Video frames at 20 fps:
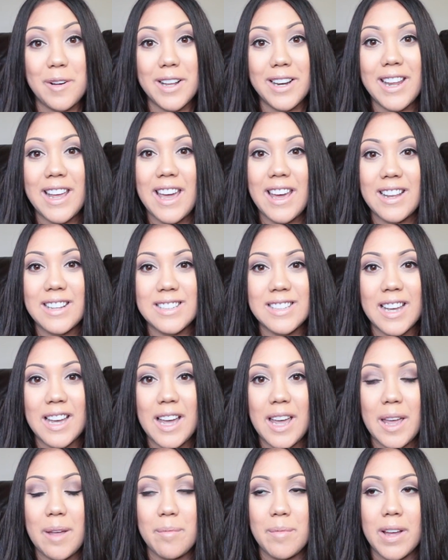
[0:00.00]
one day at a
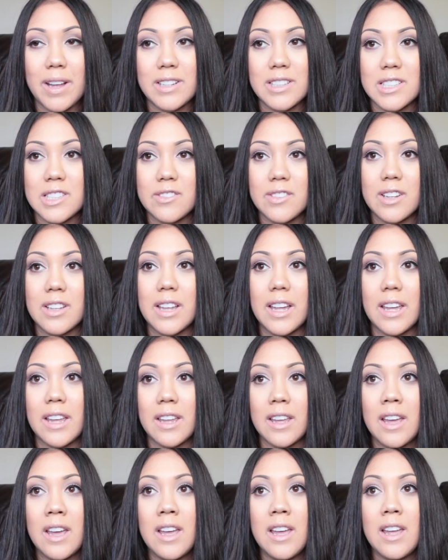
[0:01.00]
time. I just felt
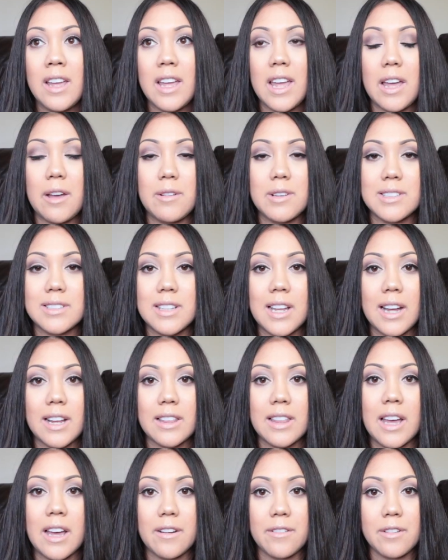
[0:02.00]
like it was
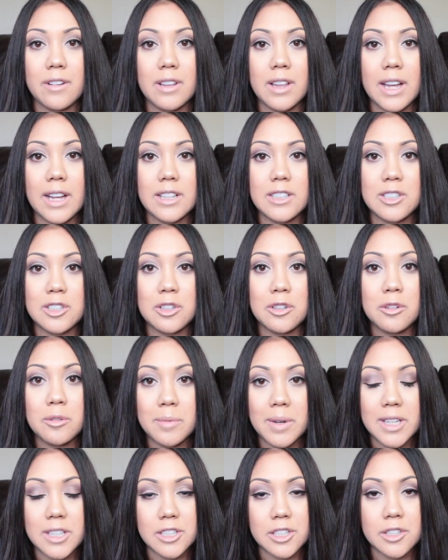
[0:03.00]
like that for like two
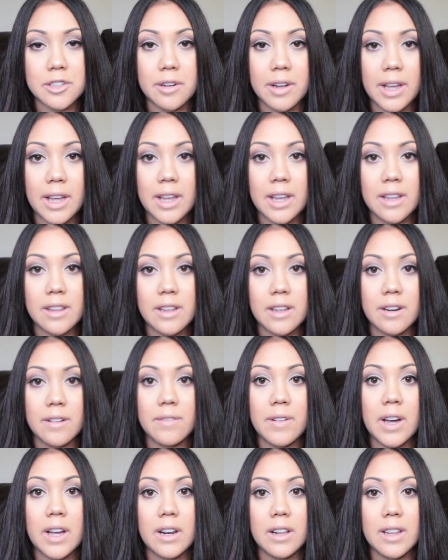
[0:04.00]
months straight. And
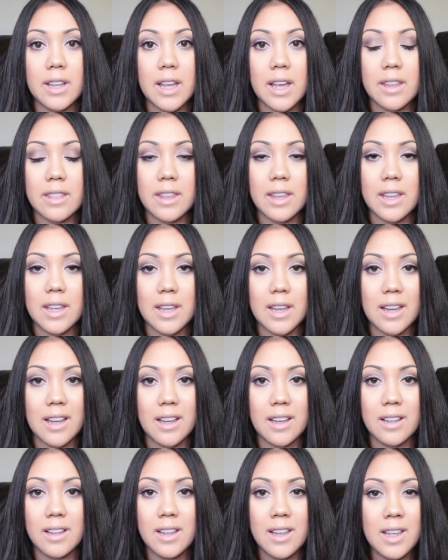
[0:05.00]
then finally, I think
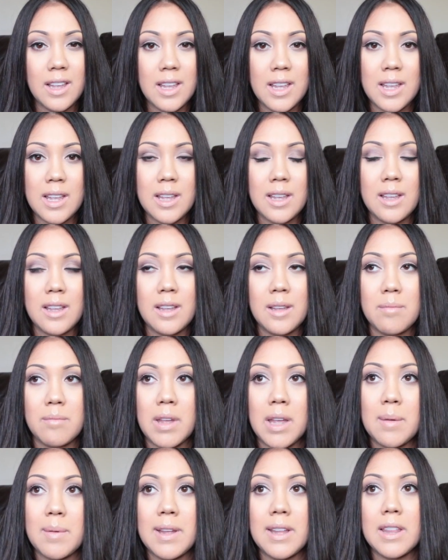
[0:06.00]
at
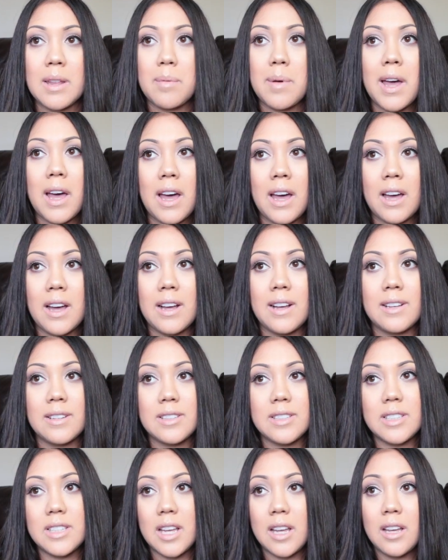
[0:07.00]
maybe the
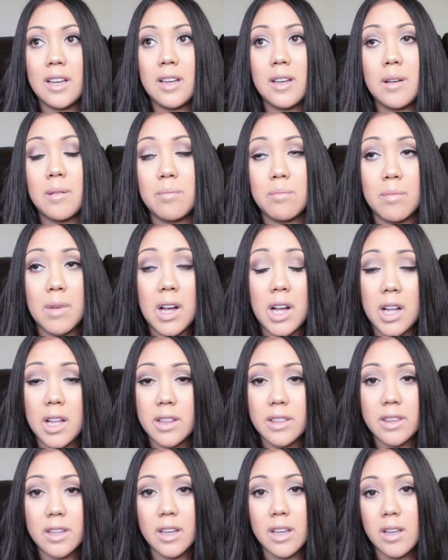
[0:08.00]
past
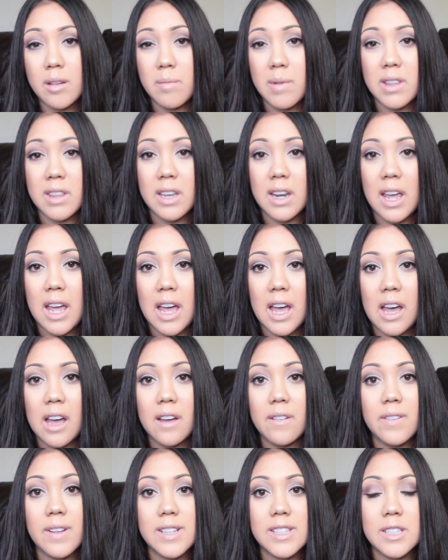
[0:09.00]
month, month and a
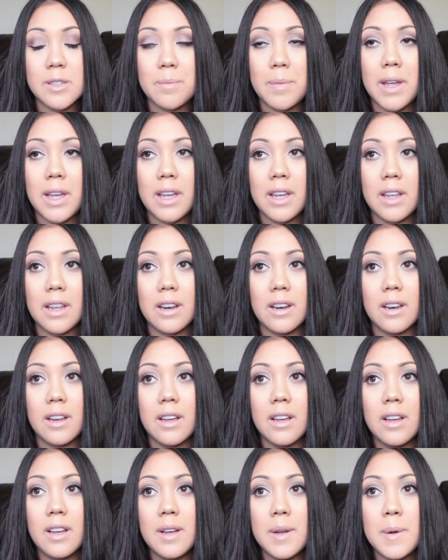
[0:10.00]
half, it's been,